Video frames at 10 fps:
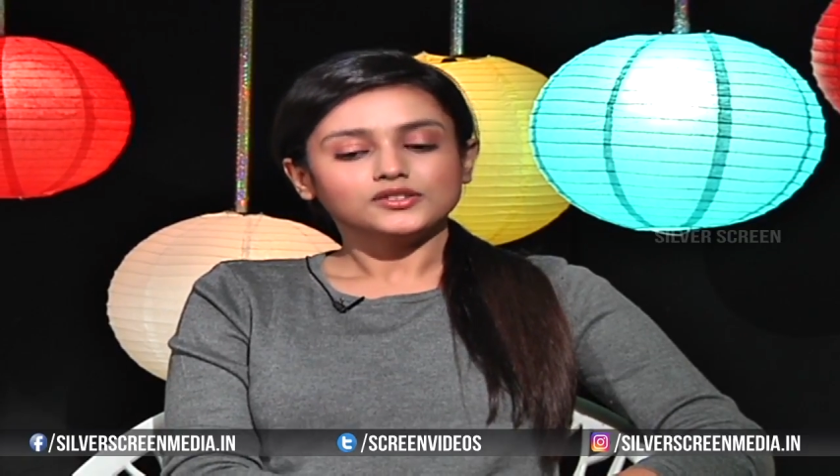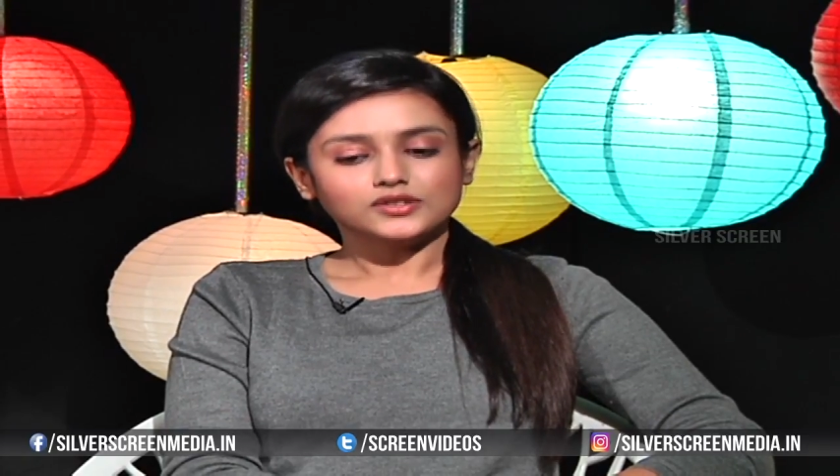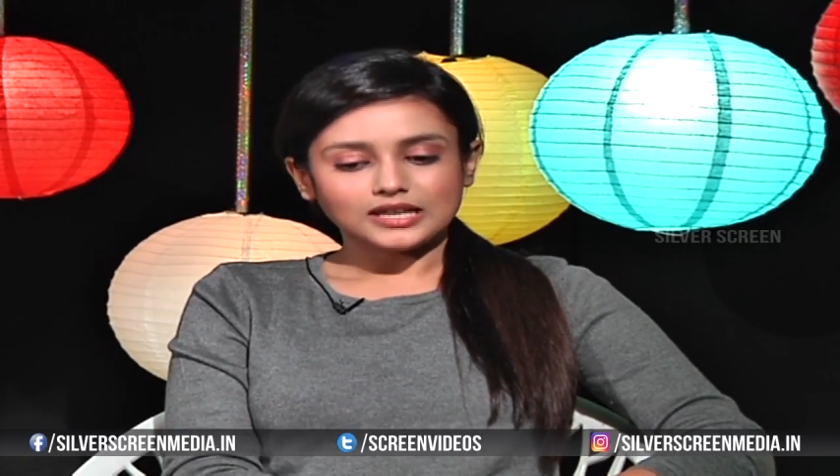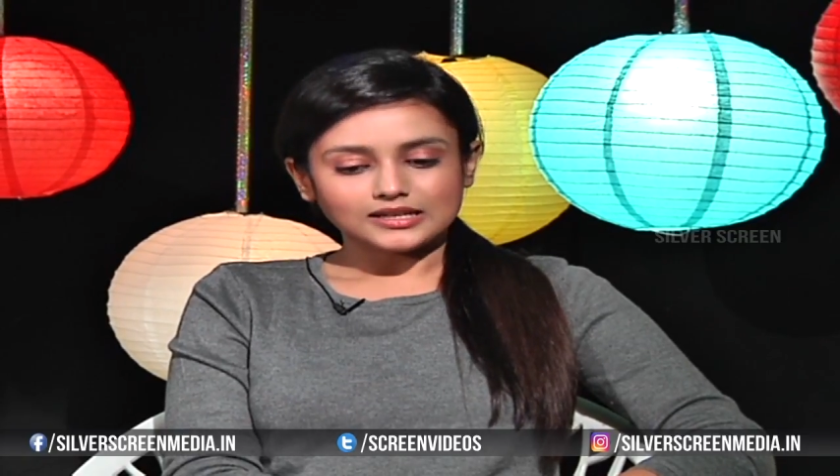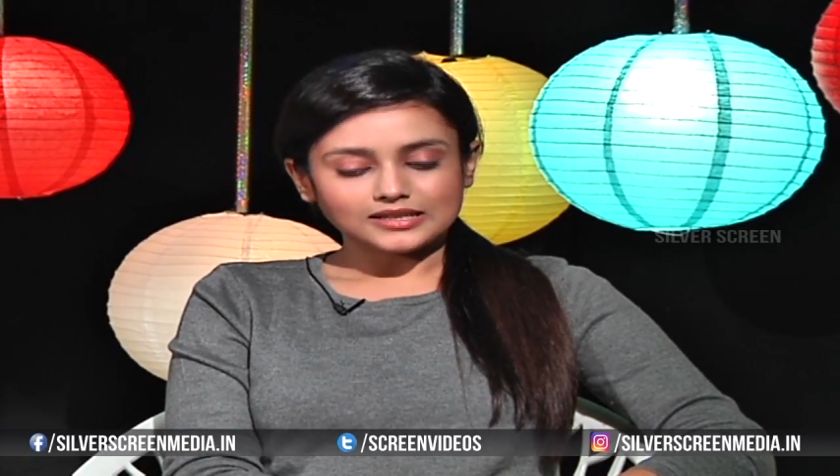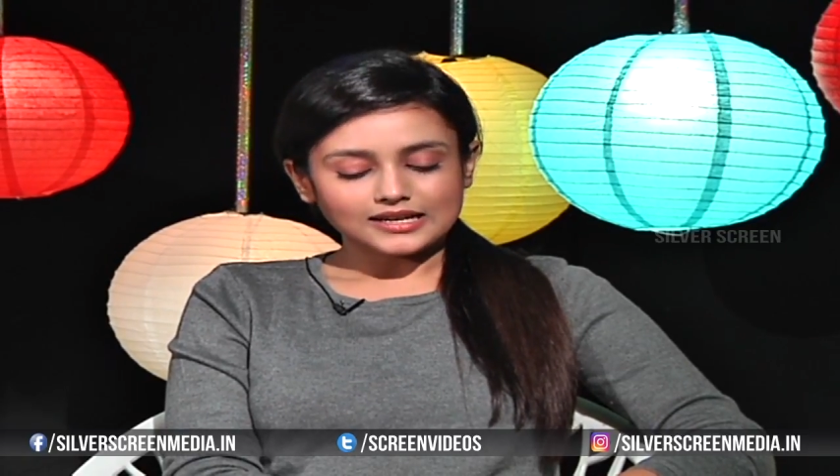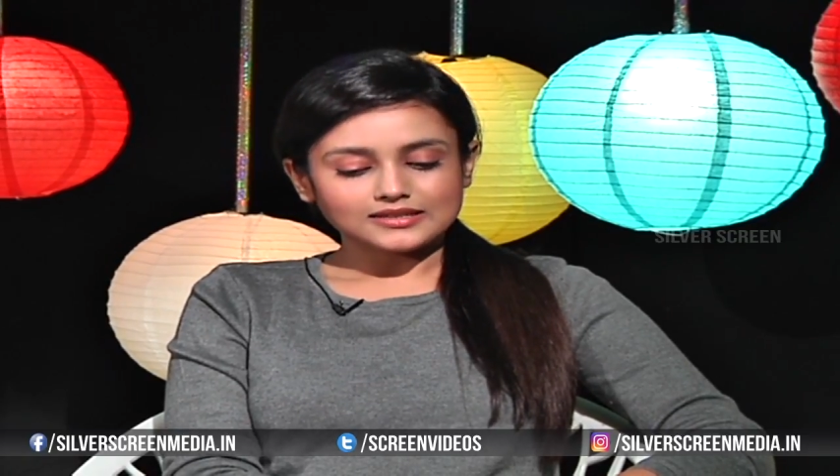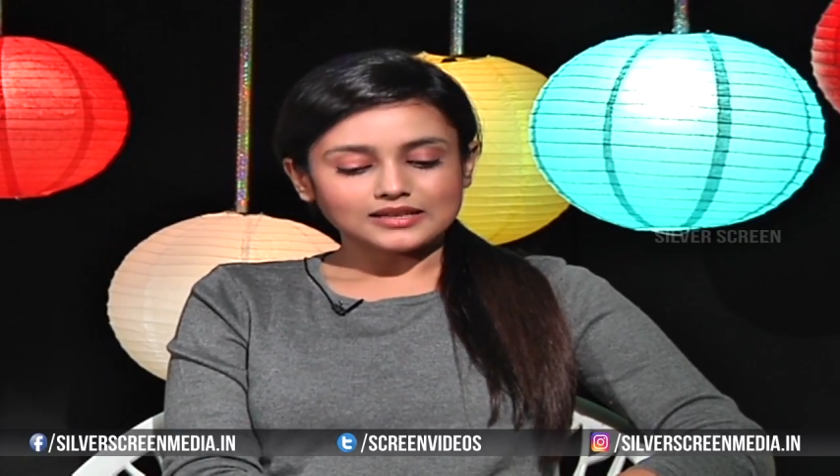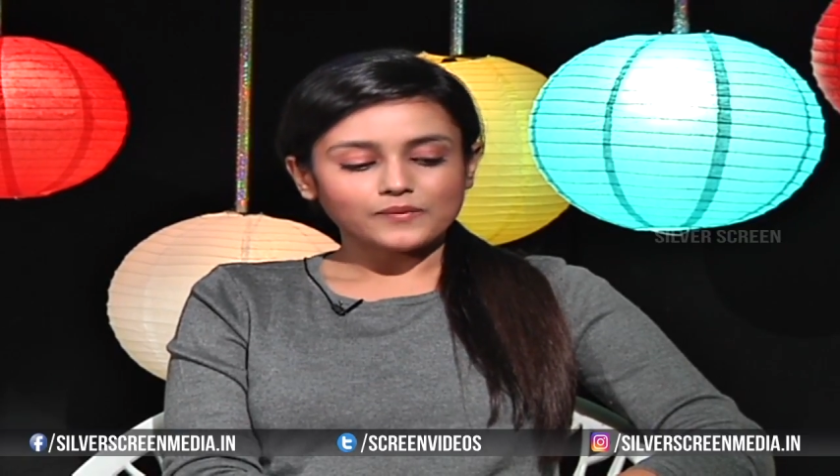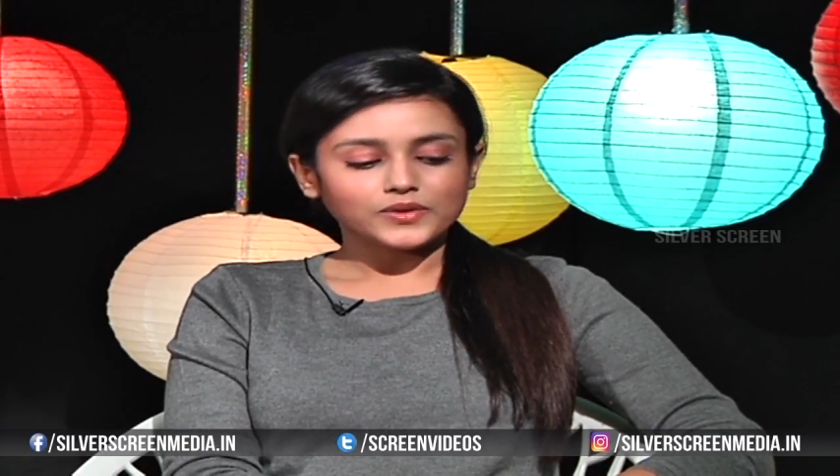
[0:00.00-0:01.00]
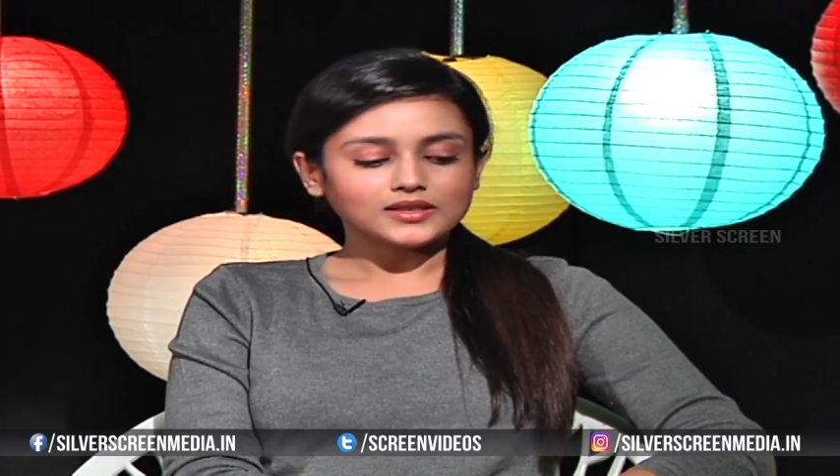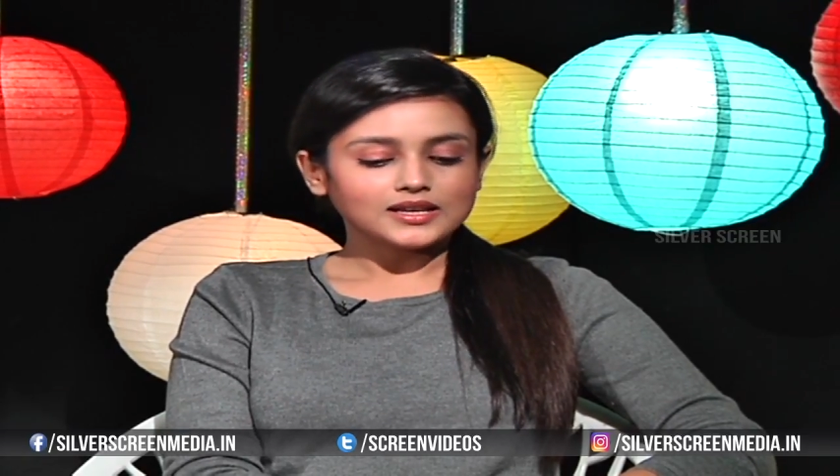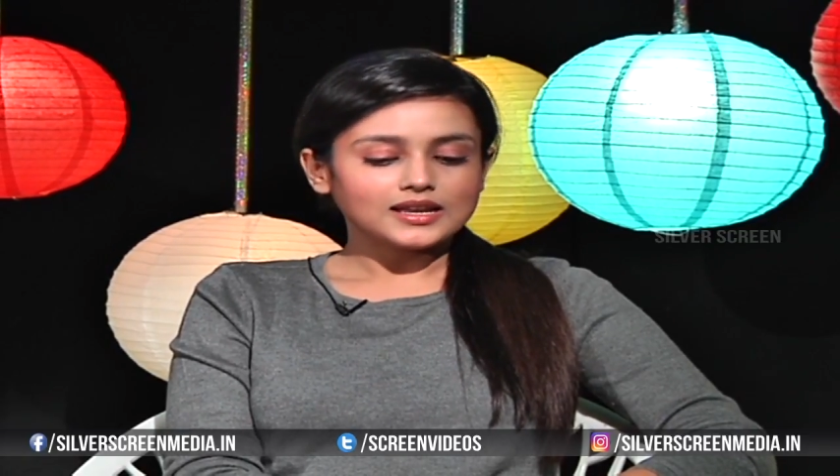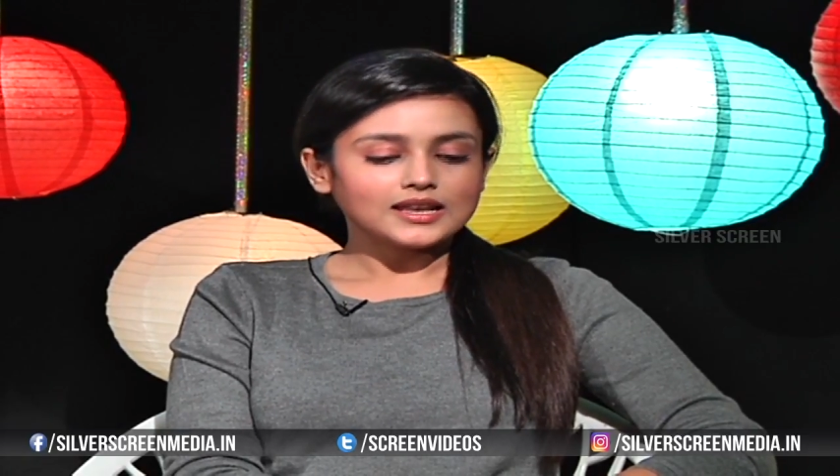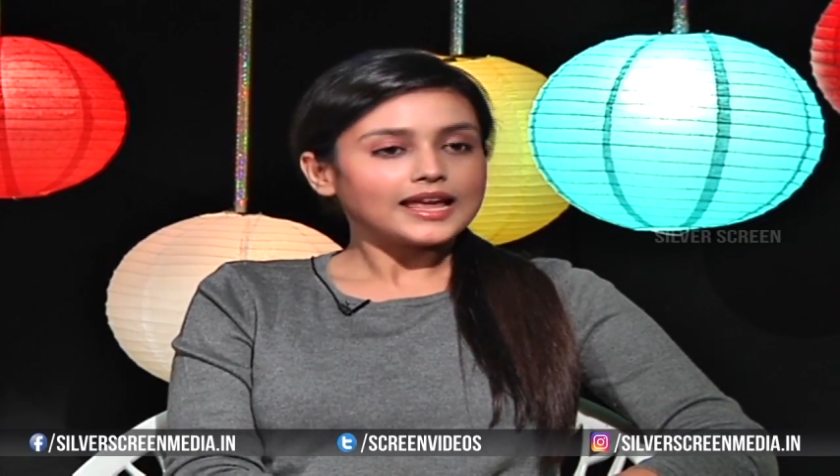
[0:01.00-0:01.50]
So that is something
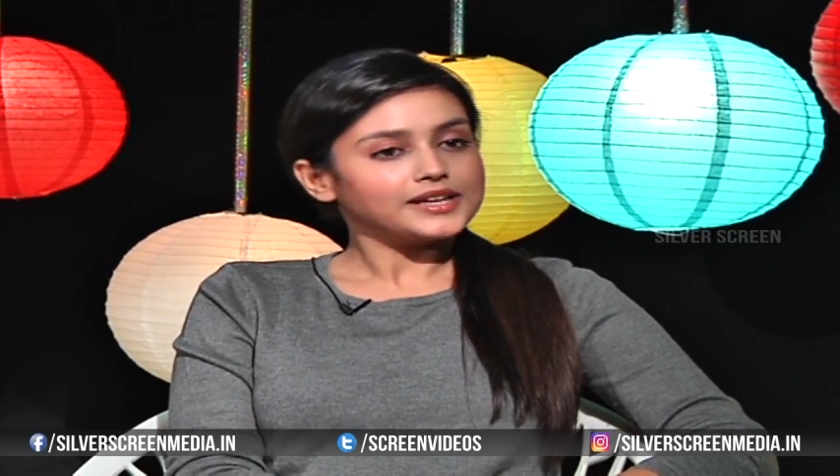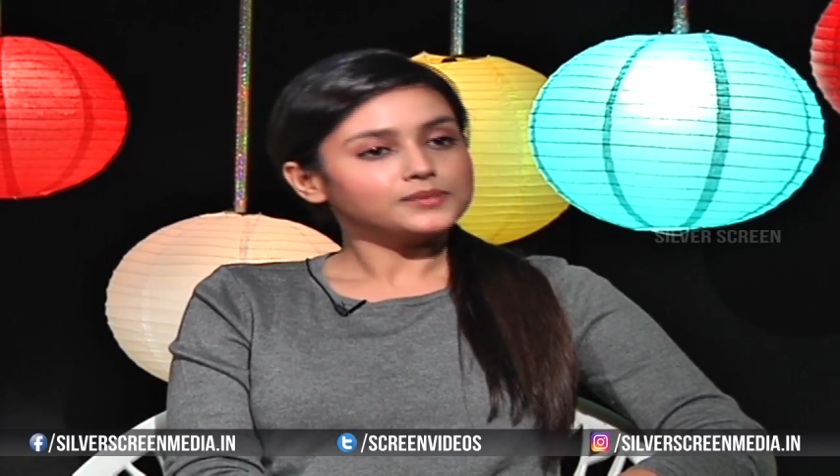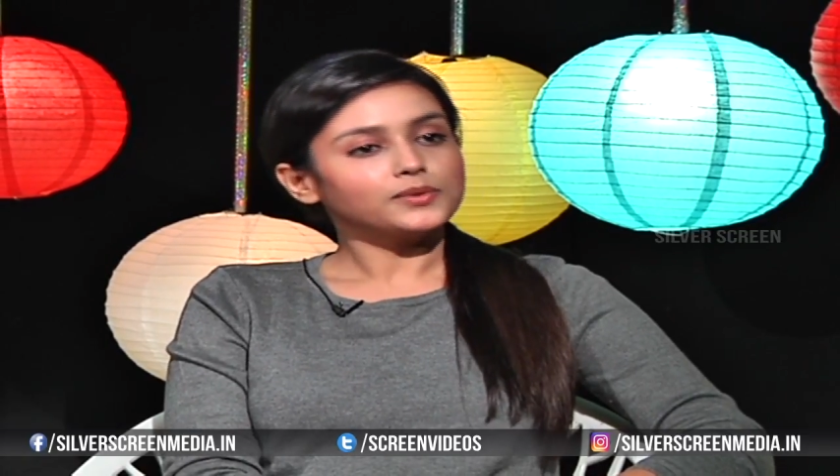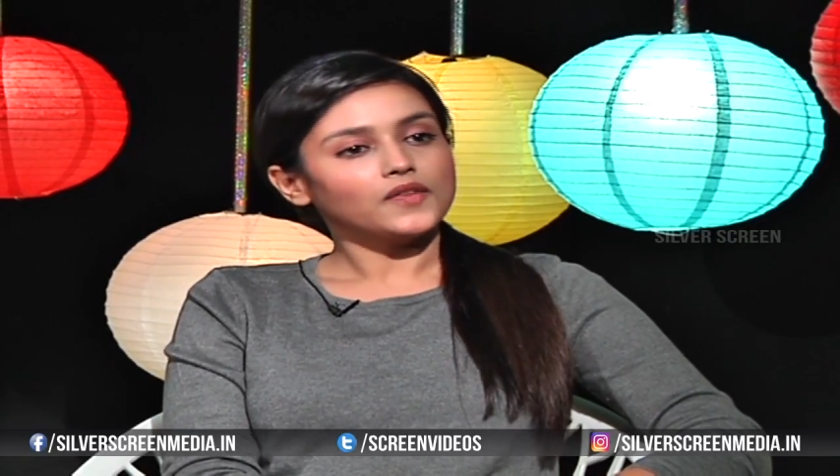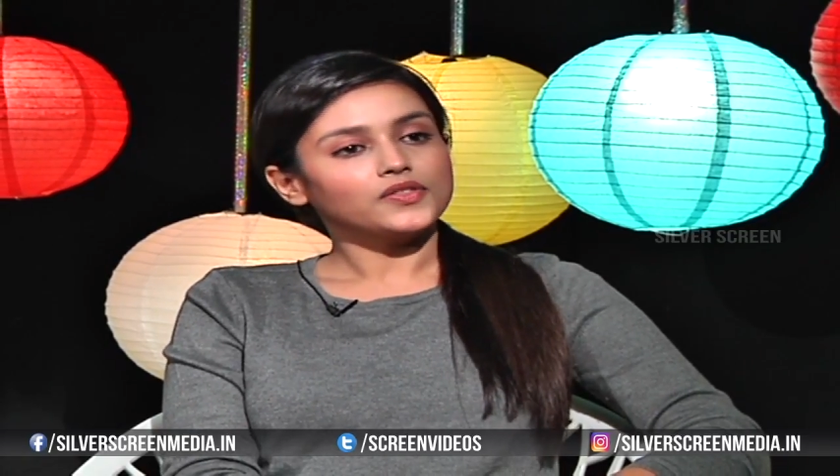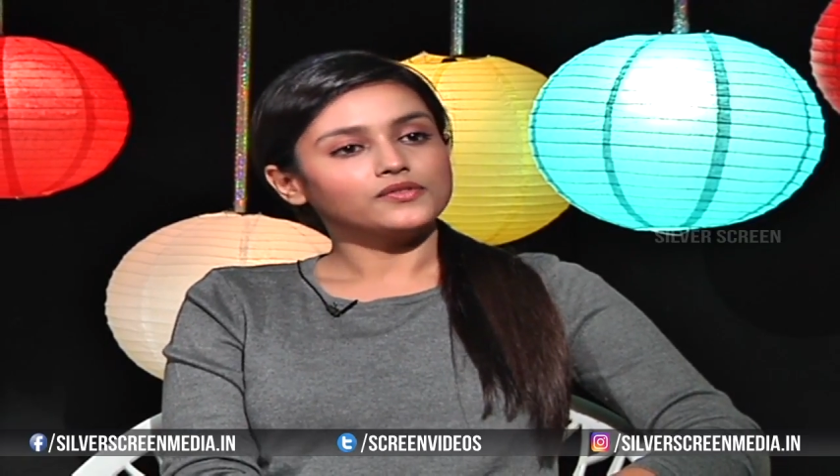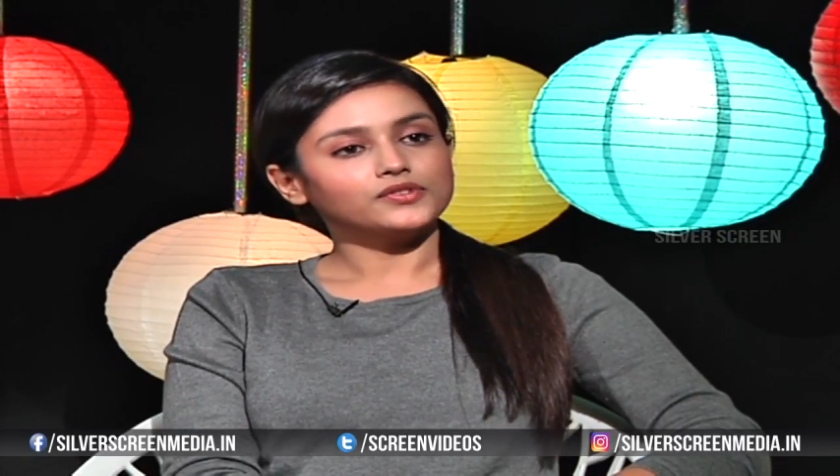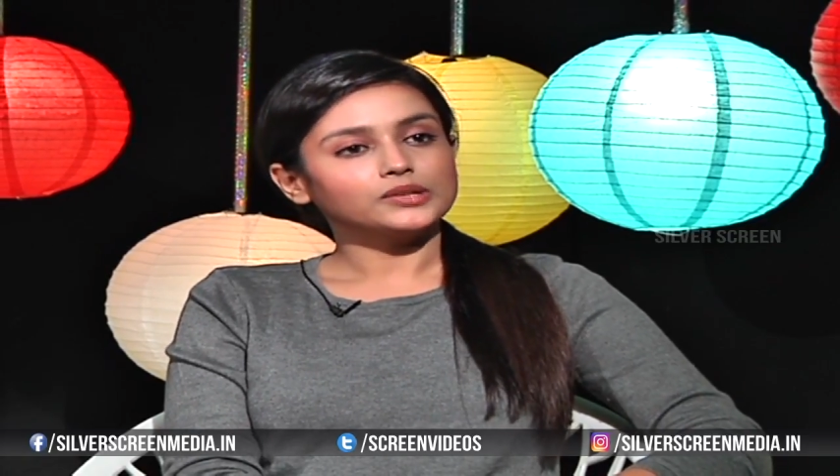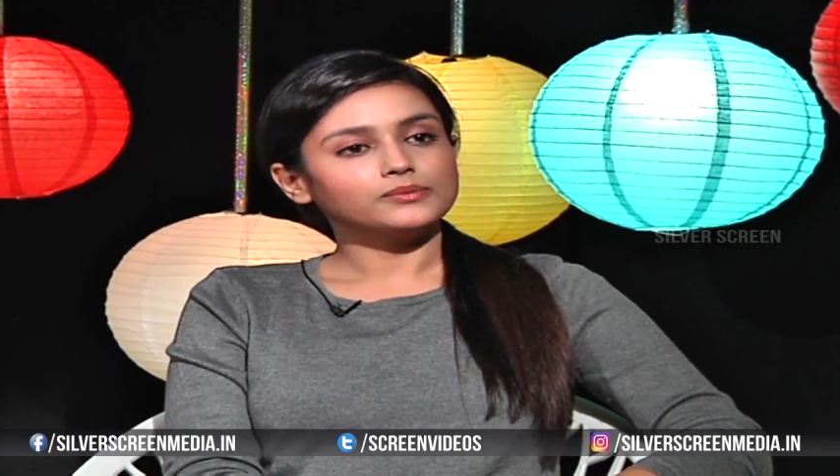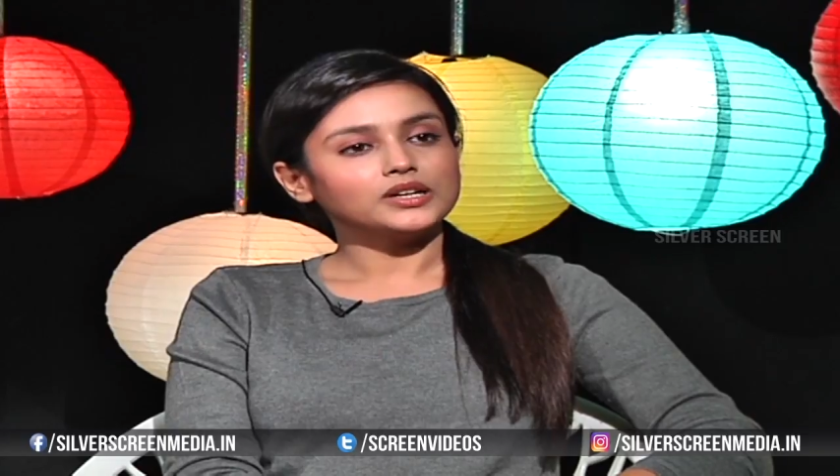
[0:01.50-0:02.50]
that I liked about the film.